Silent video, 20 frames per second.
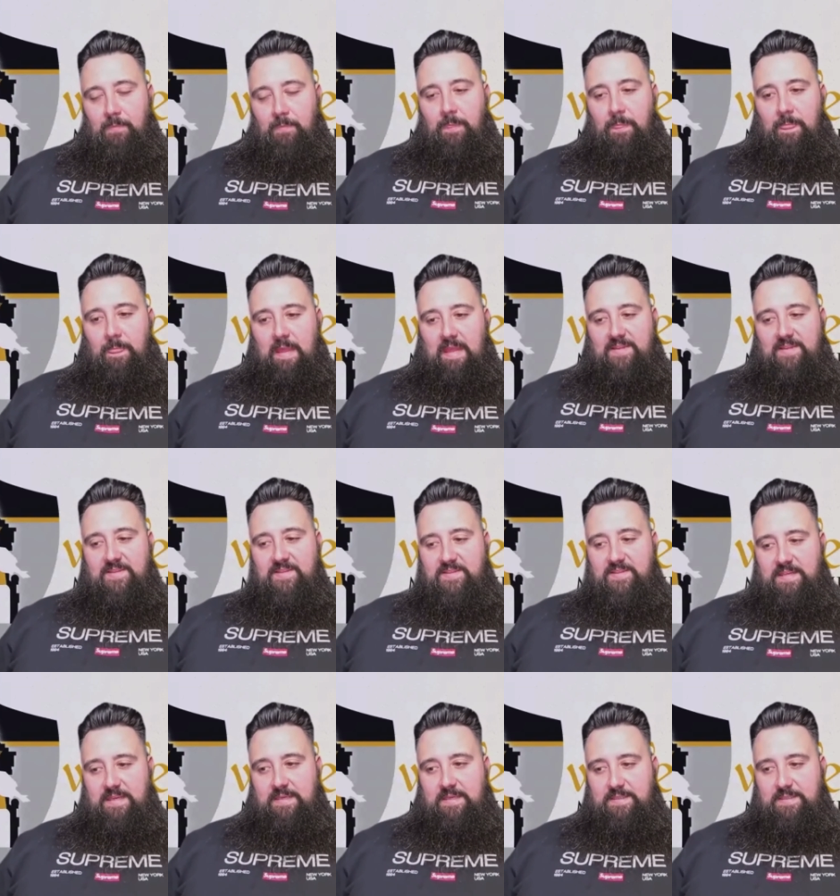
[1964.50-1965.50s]
that
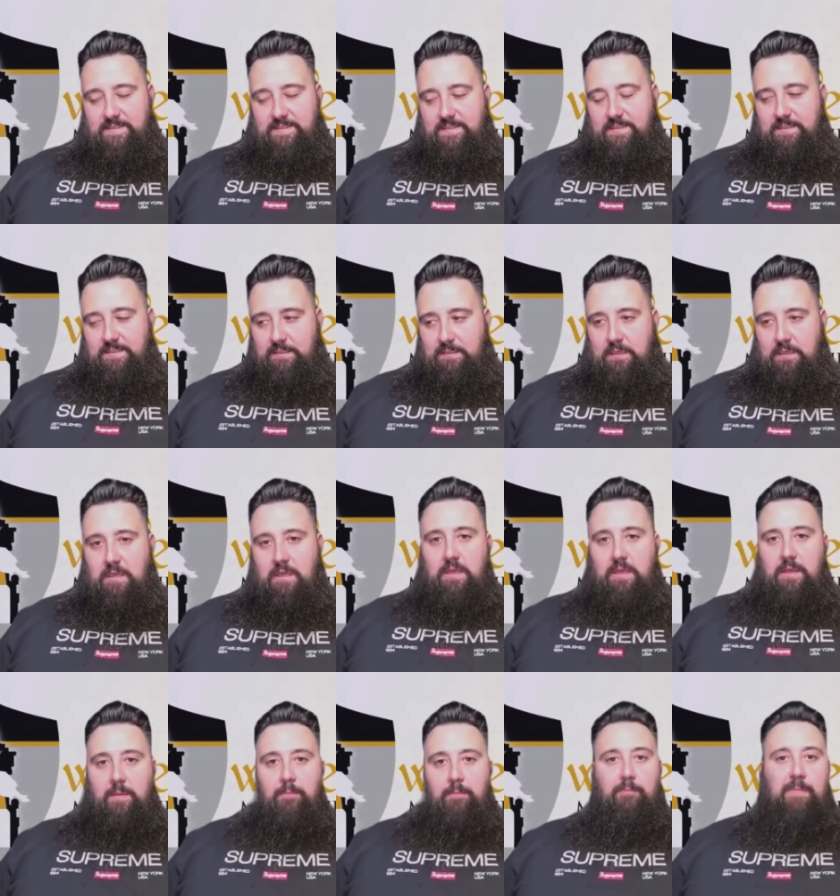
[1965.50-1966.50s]
says,
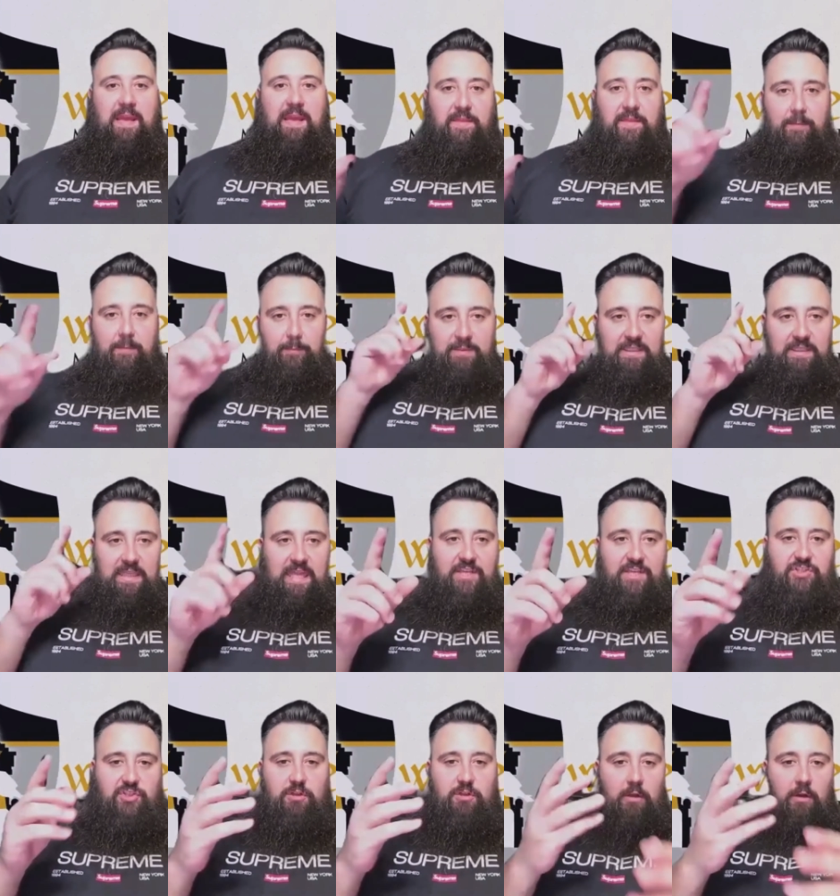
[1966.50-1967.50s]
May the
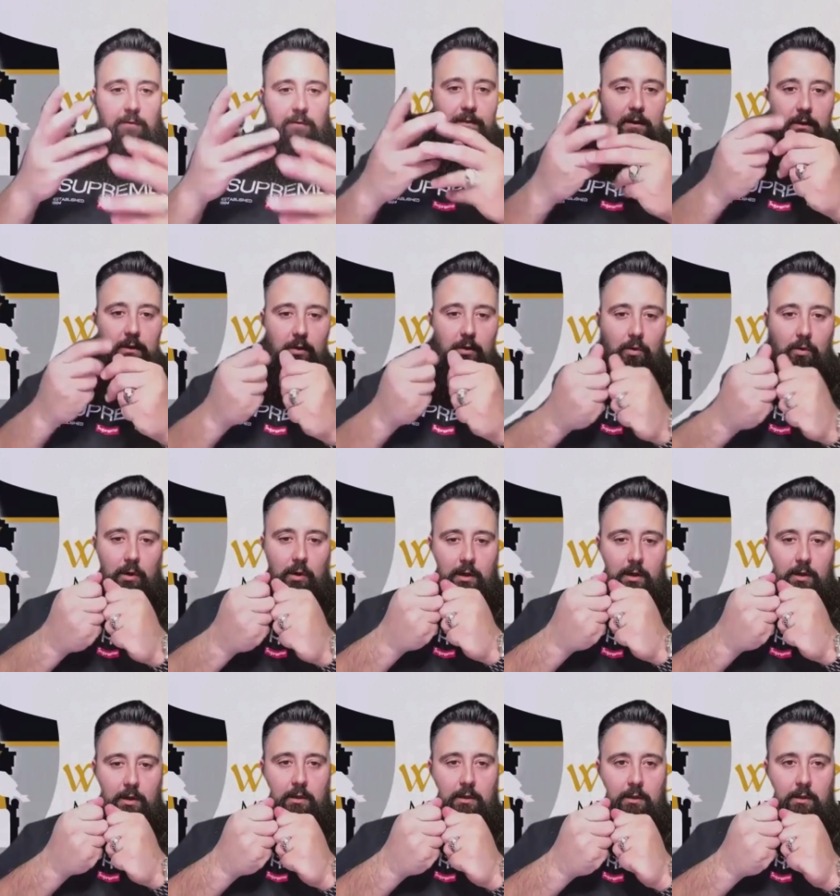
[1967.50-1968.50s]
pleasure of the
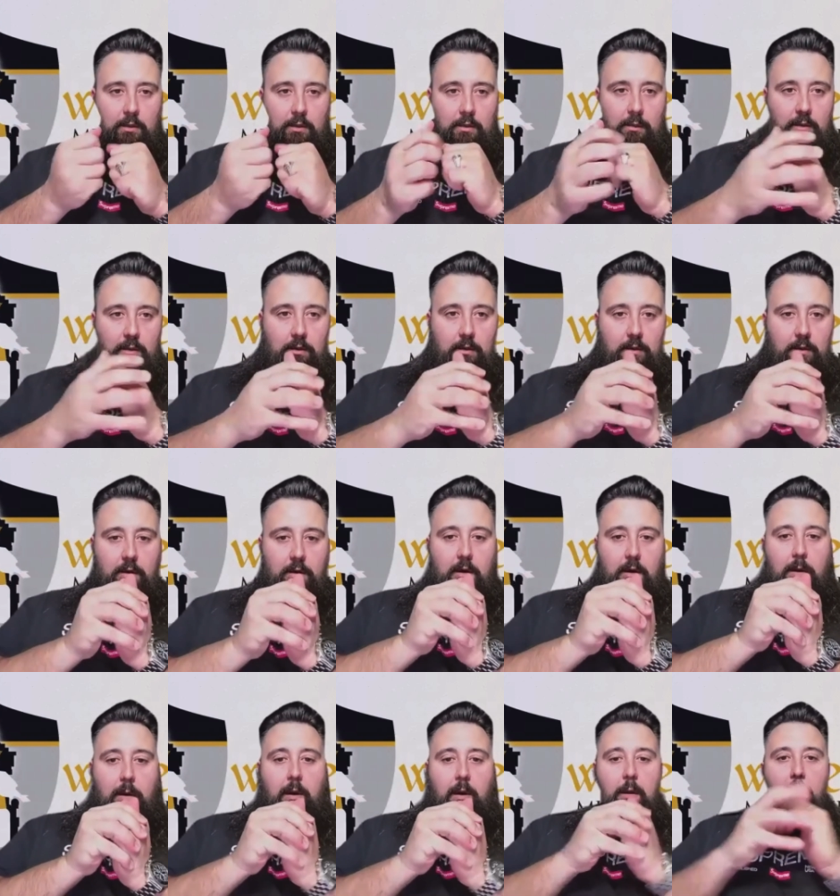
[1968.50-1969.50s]
Lord
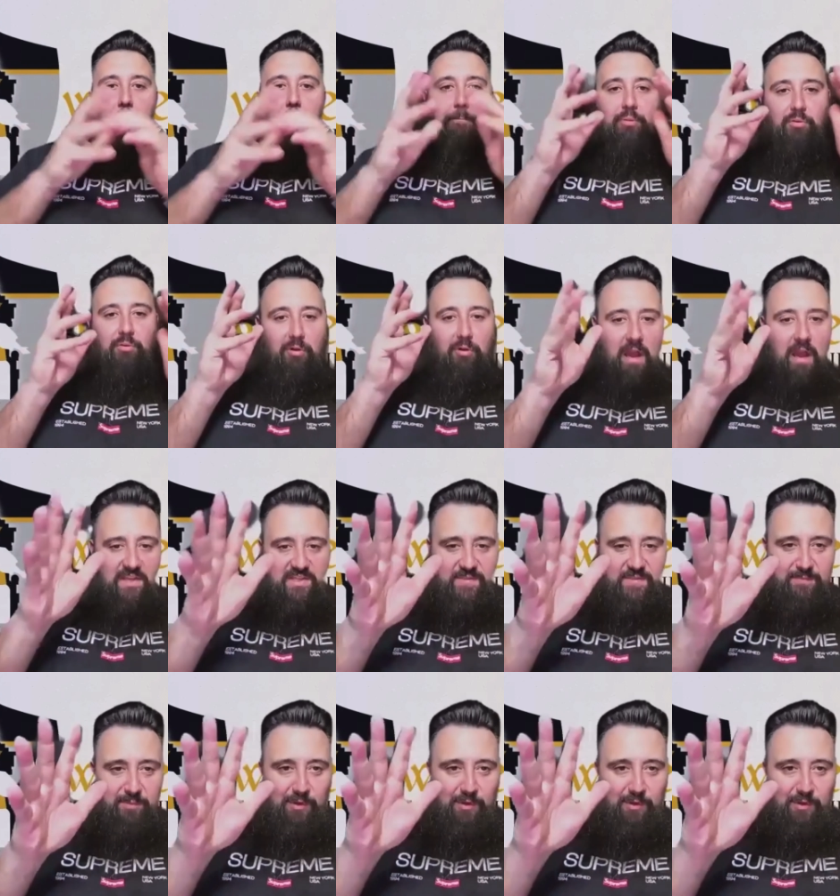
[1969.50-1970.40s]
prosper